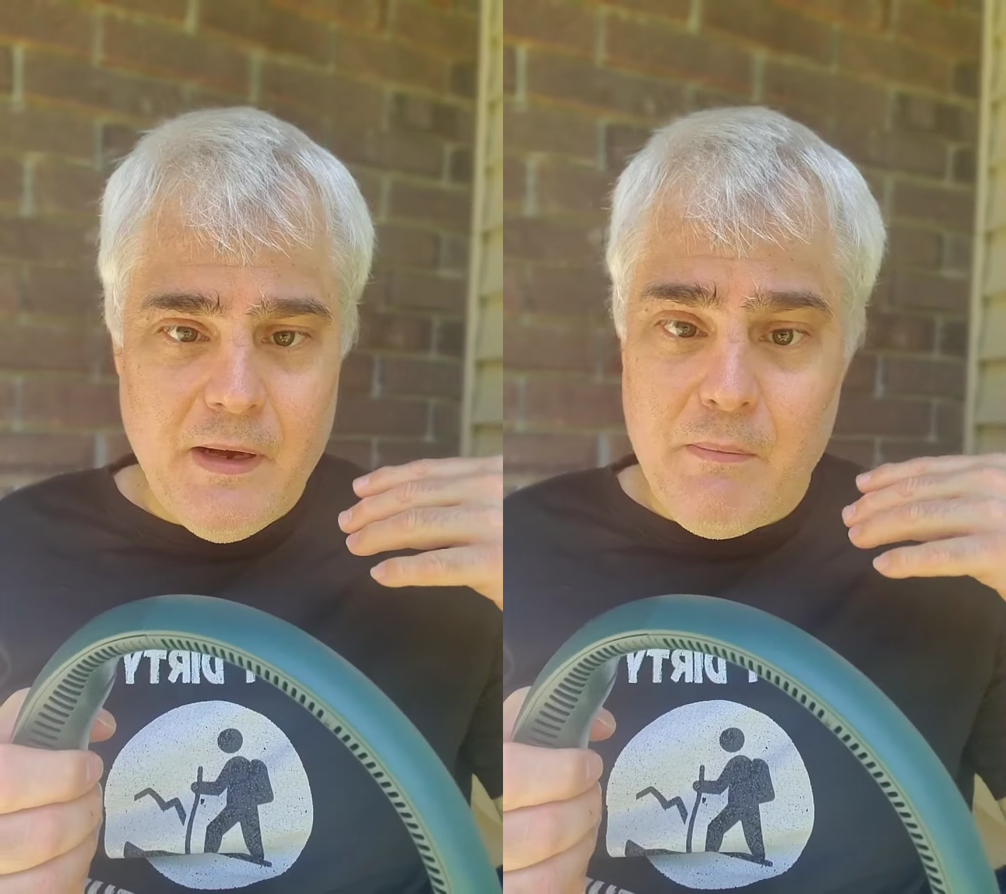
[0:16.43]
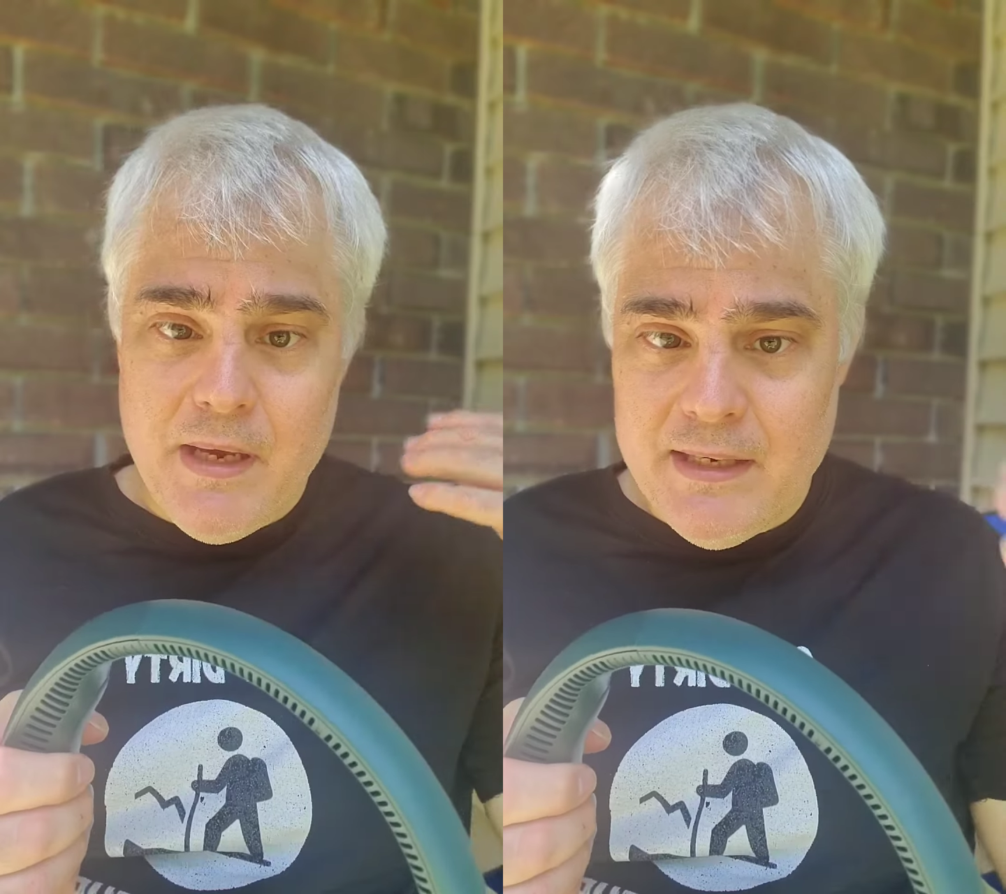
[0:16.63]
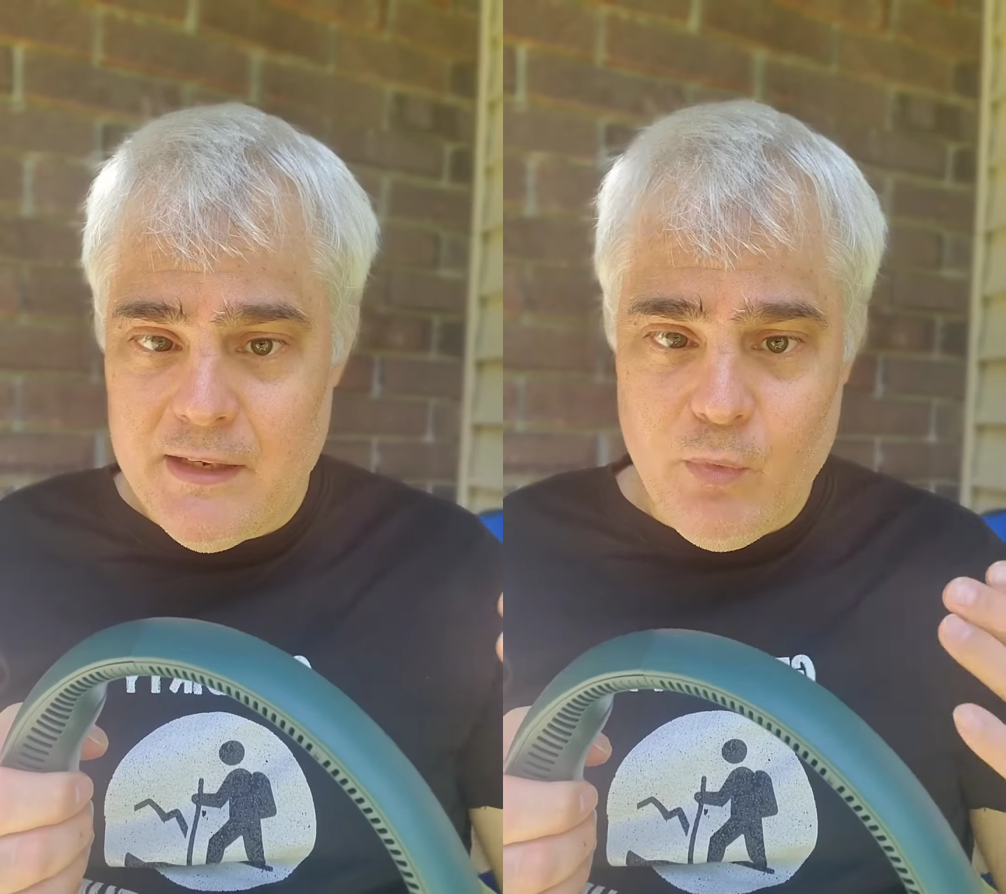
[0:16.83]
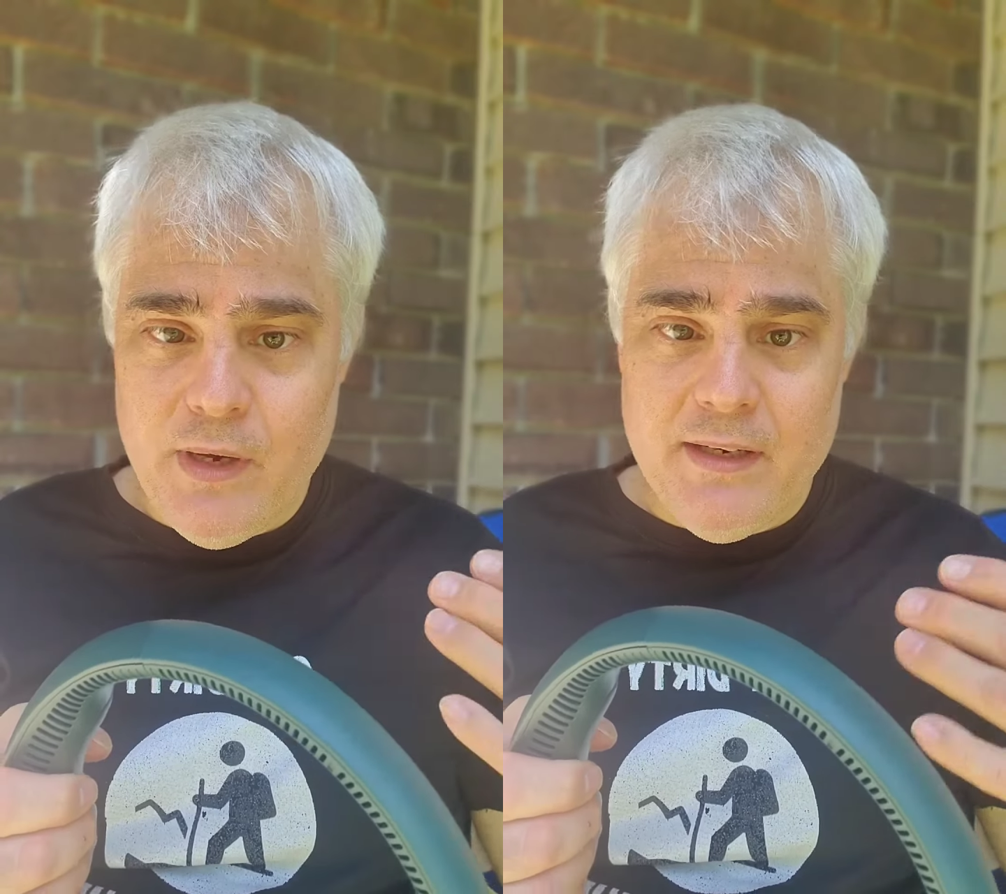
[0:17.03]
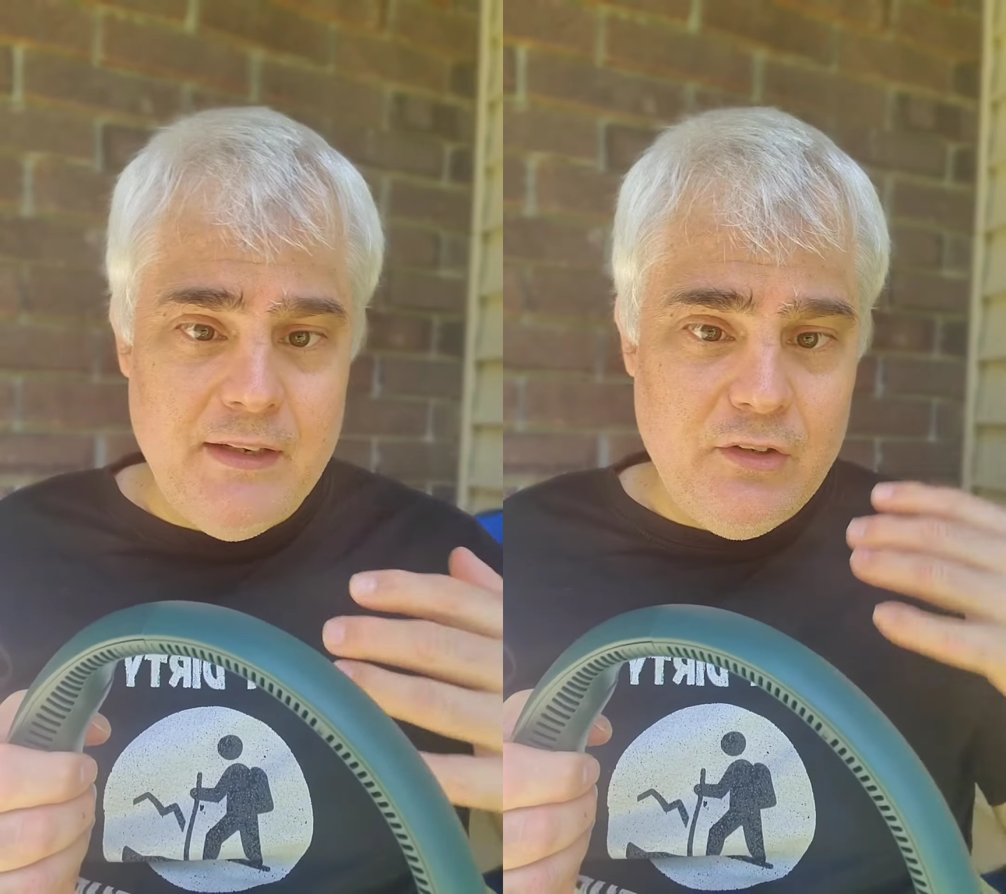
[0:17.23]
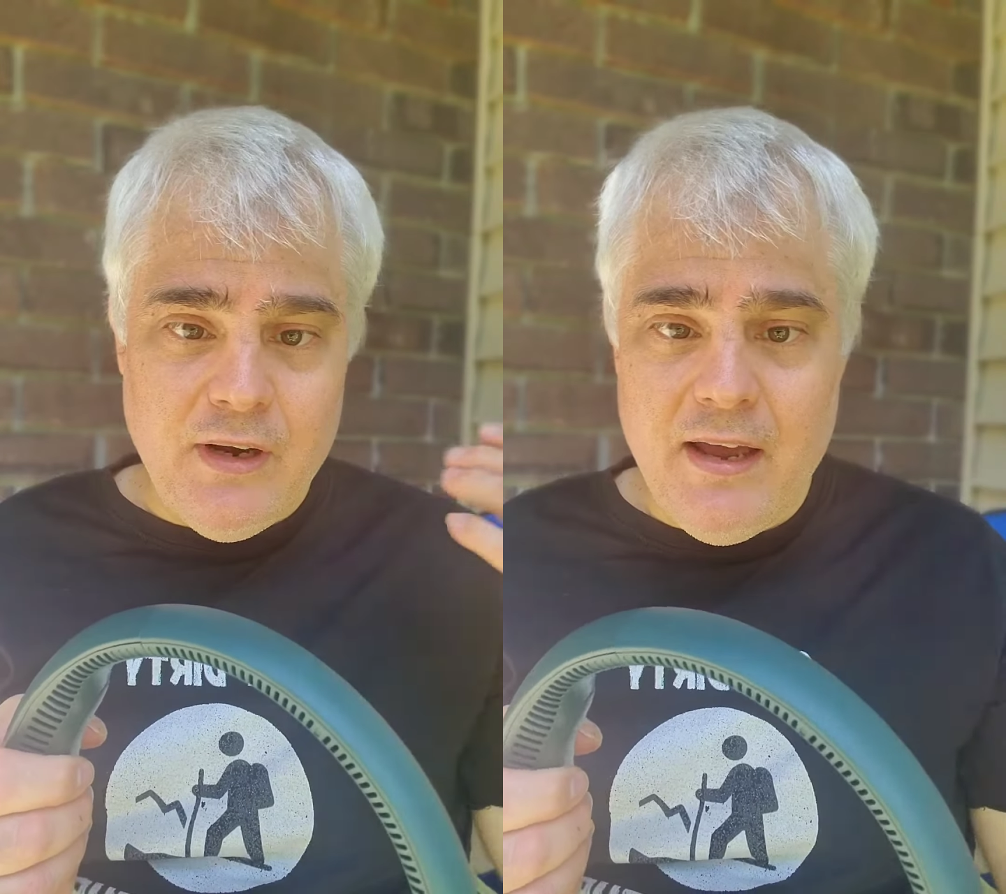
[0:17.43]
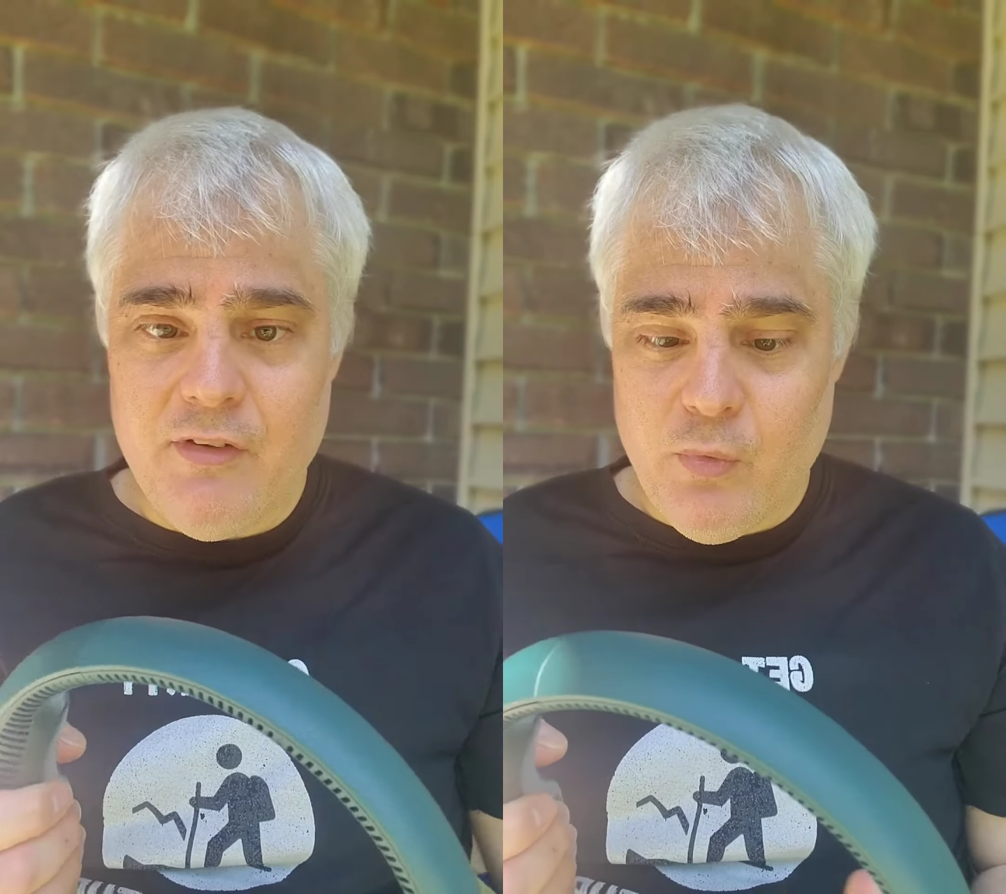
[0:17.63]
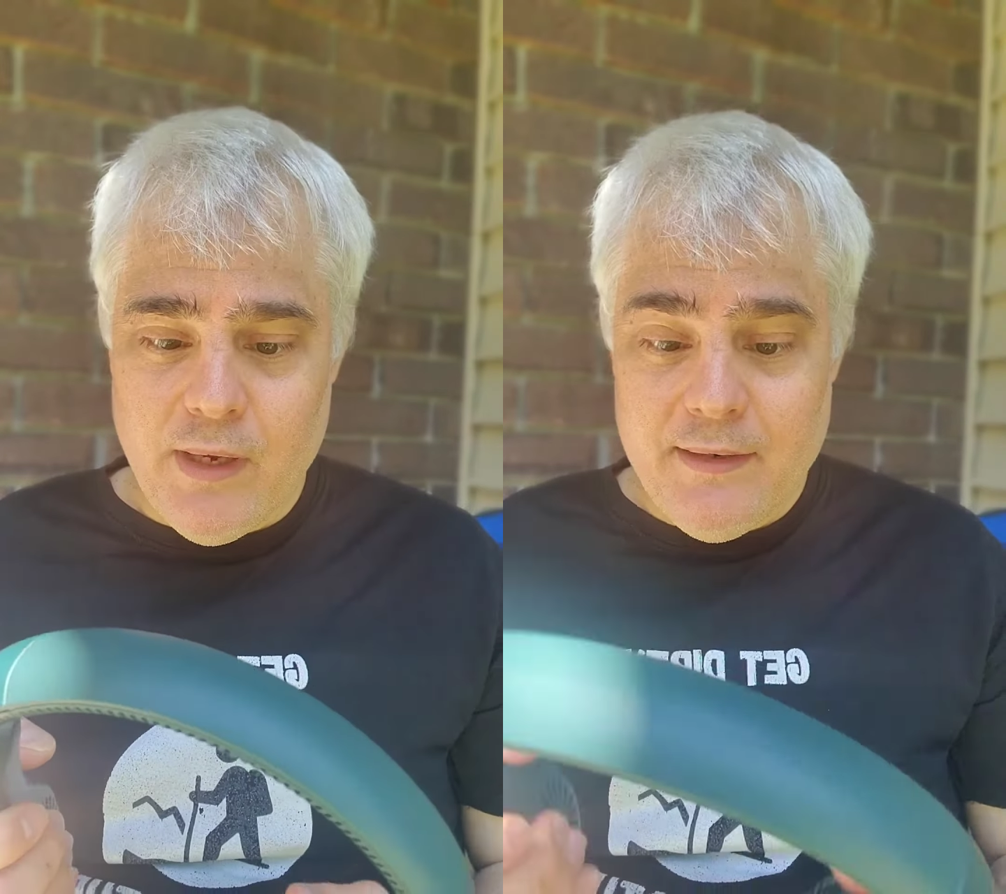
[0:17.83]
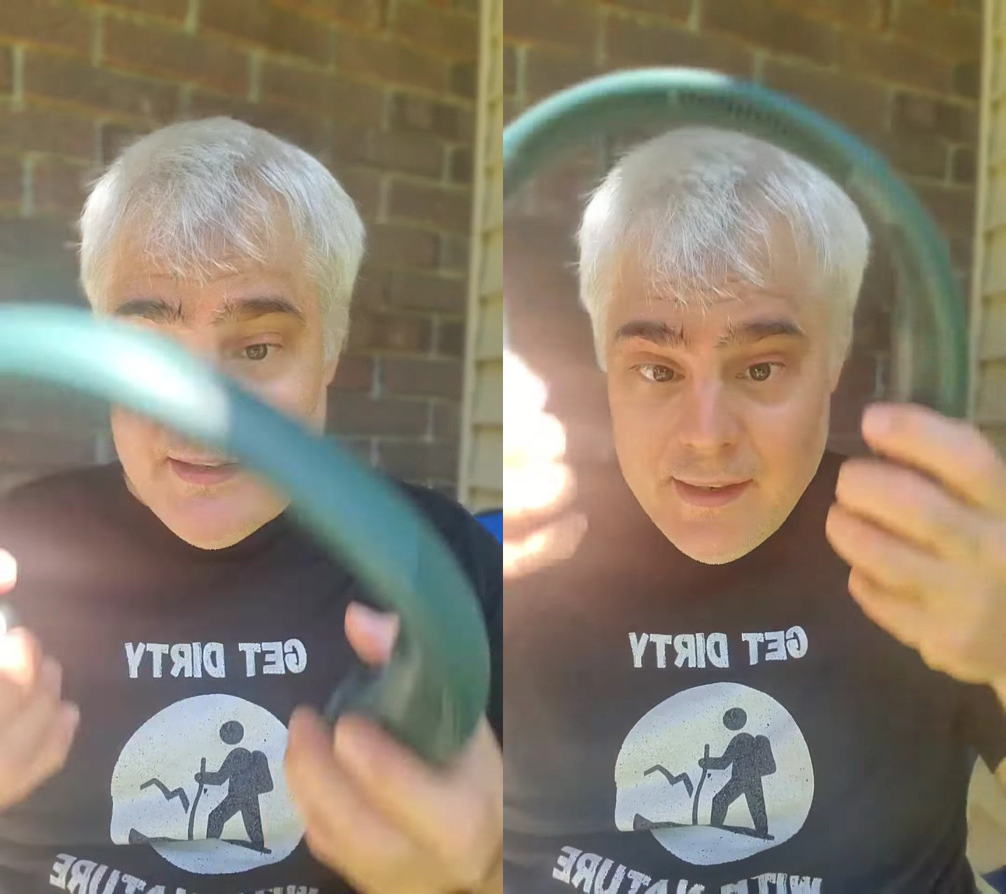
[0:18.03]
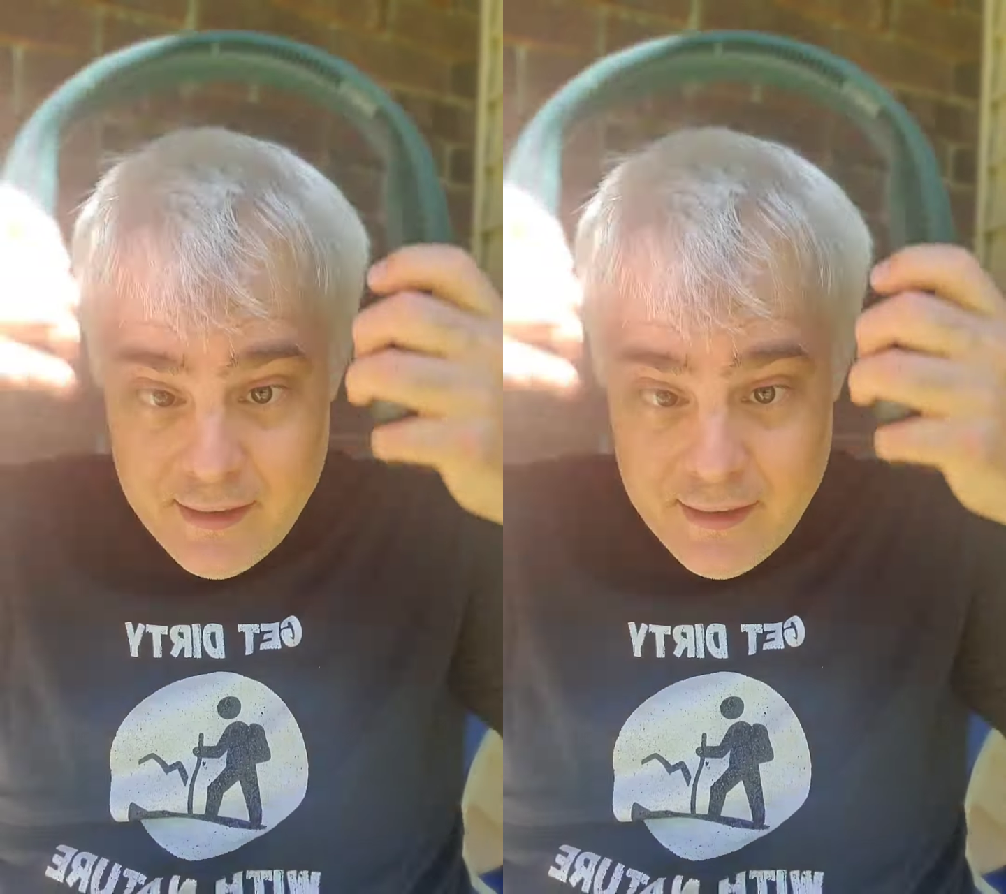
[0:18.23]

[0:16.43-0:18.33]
a medium wind, and your heavy wind.